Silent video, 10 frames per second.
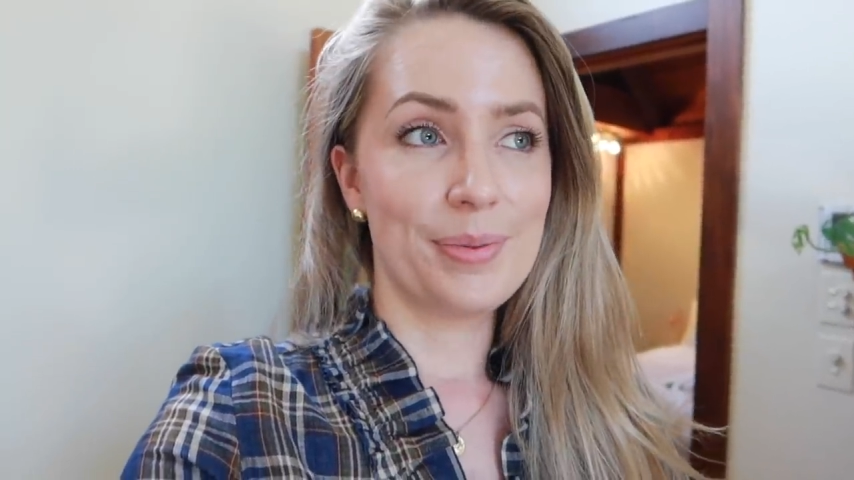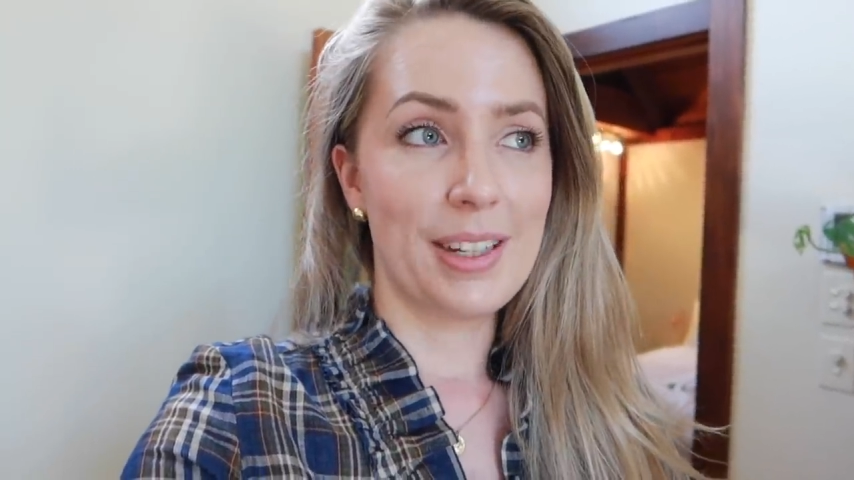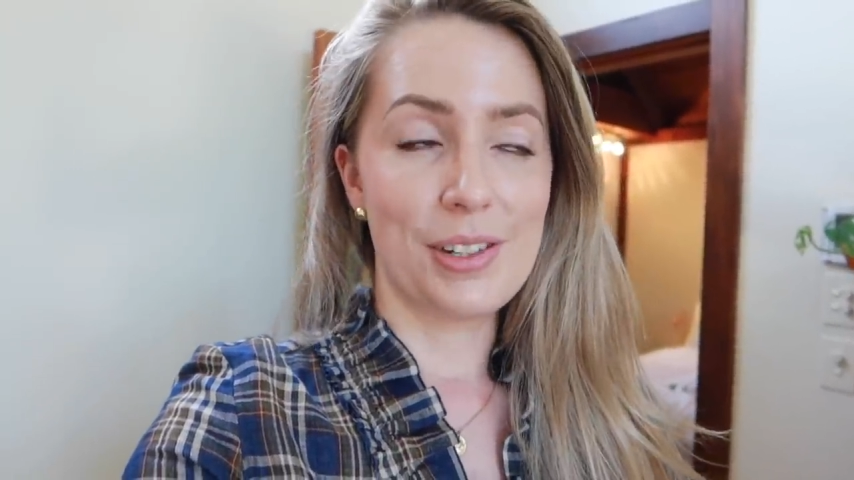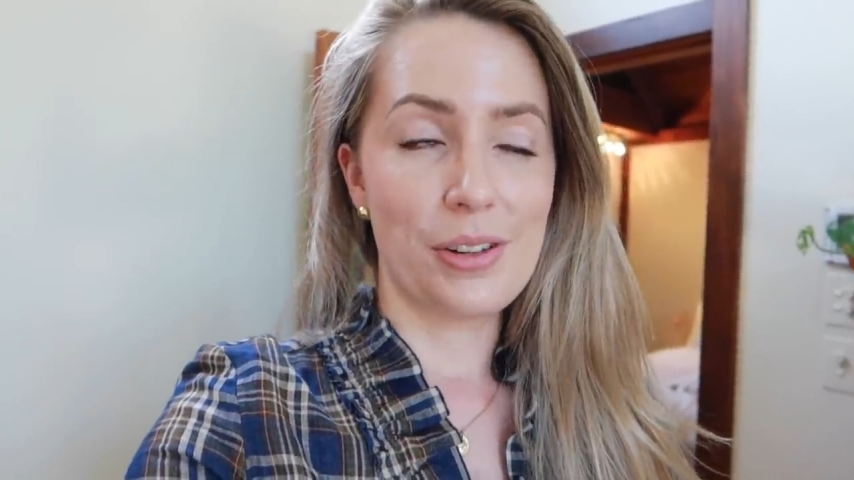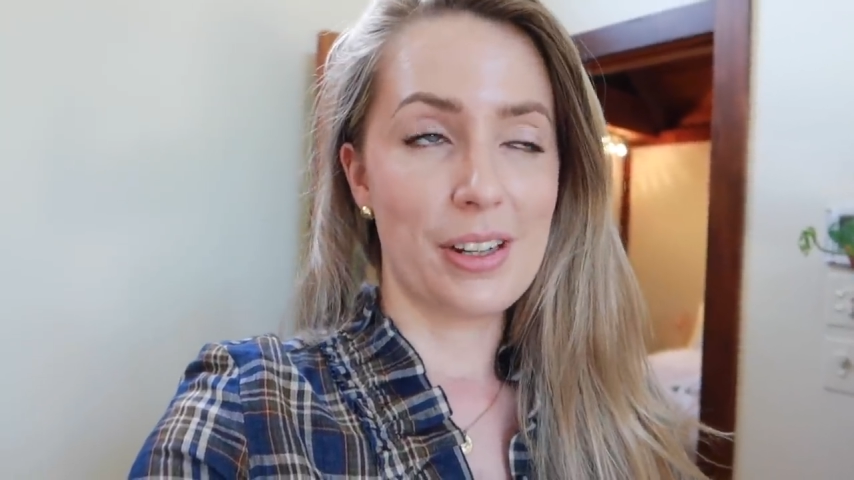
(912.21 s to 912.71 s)

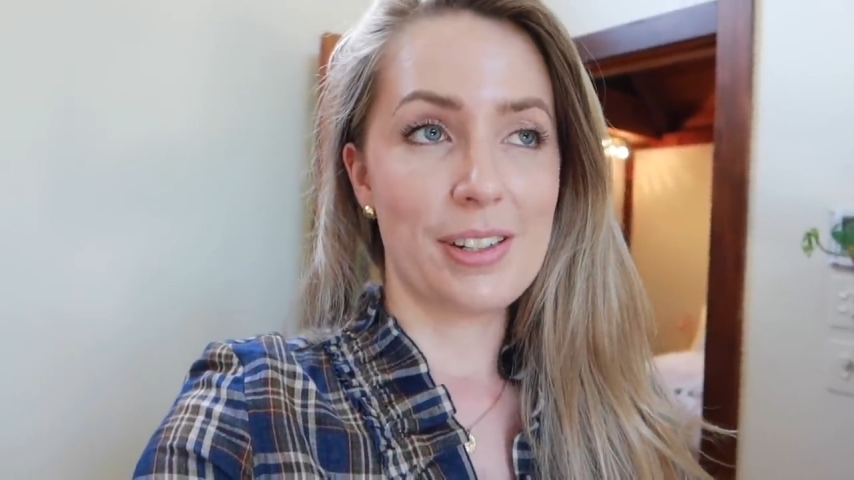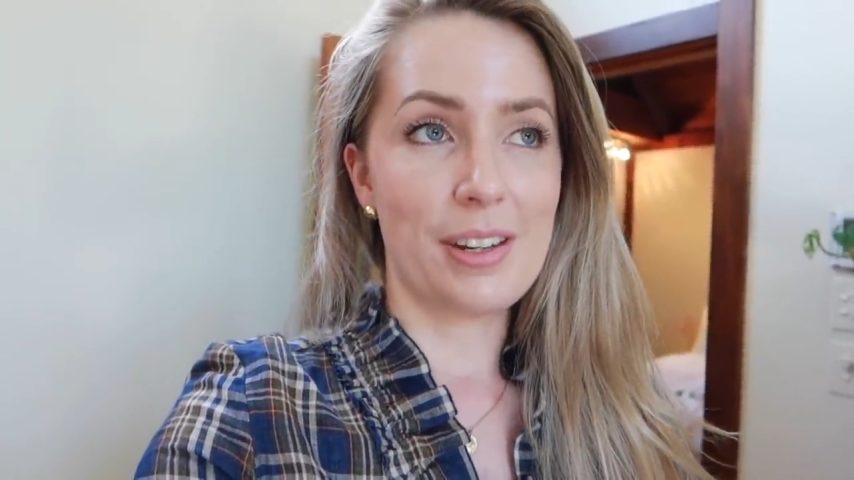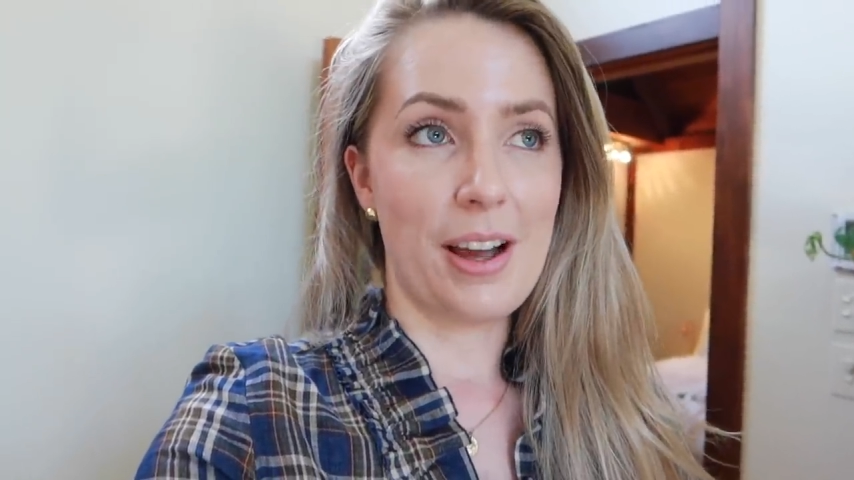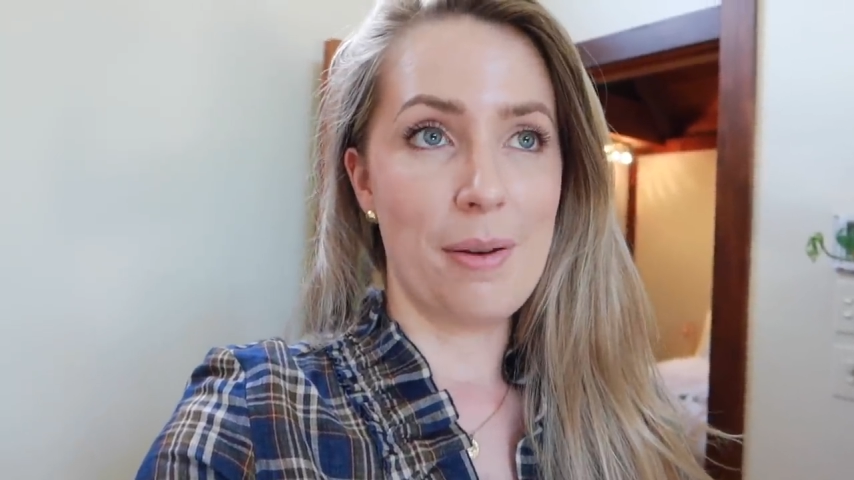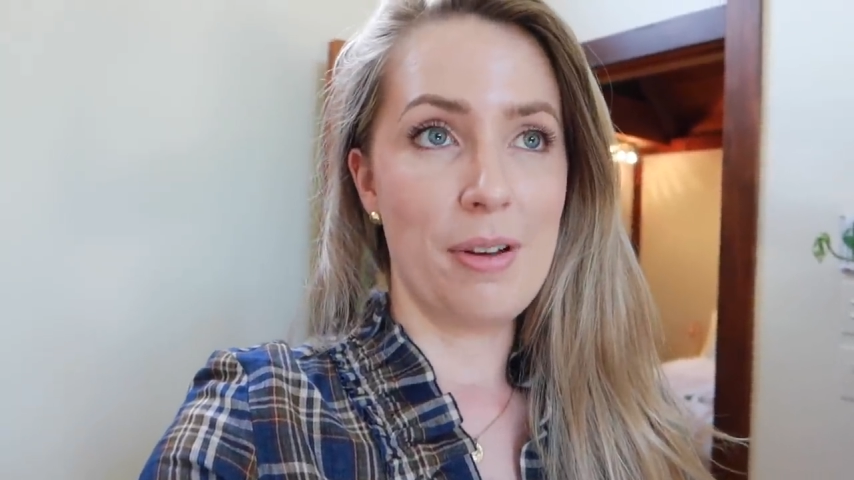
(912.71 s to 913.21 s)
in two years'
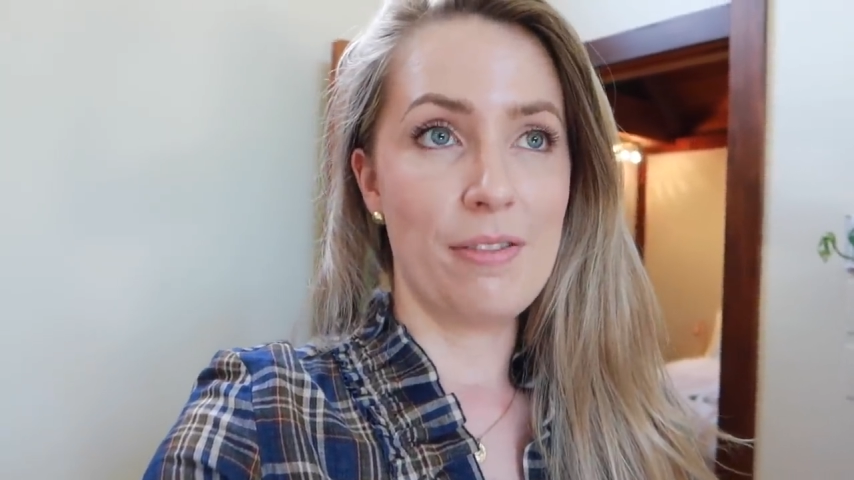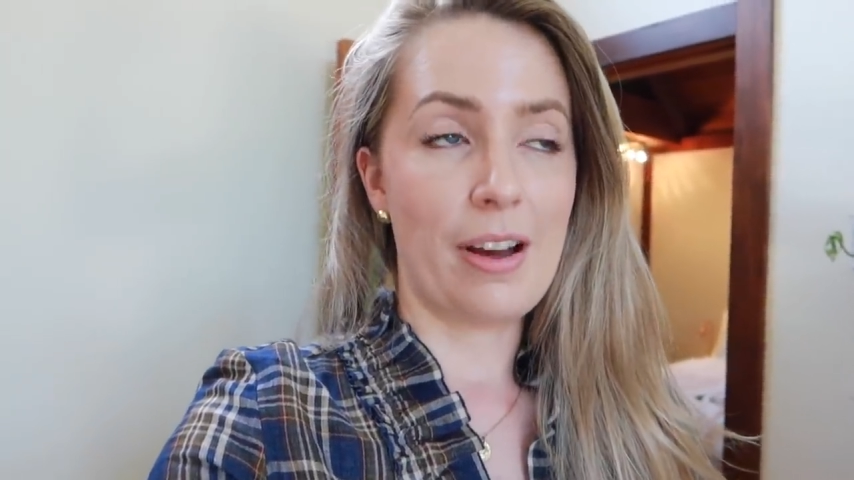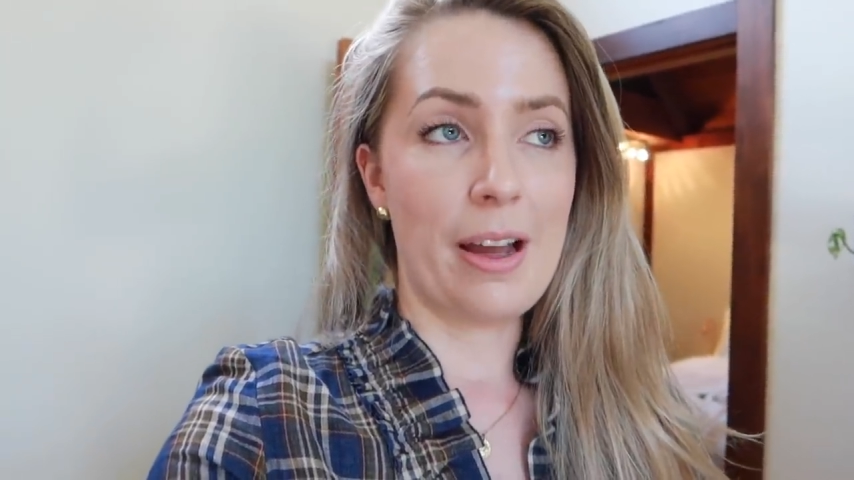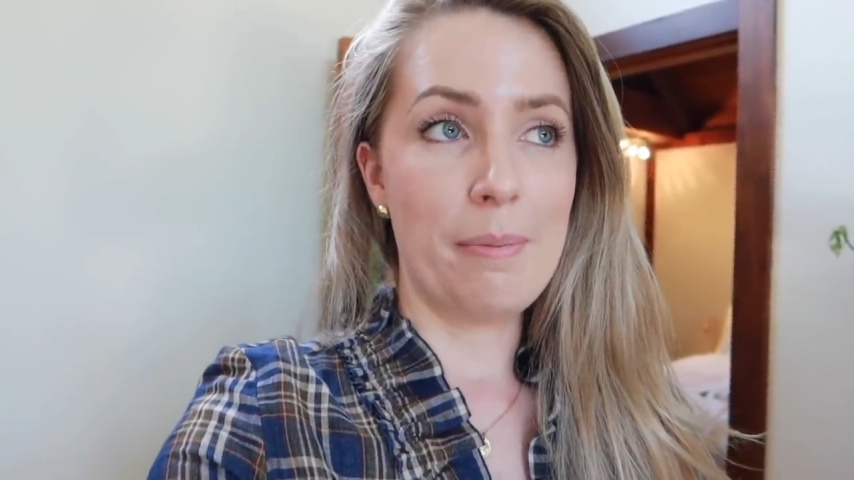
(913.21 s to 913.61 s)
time if I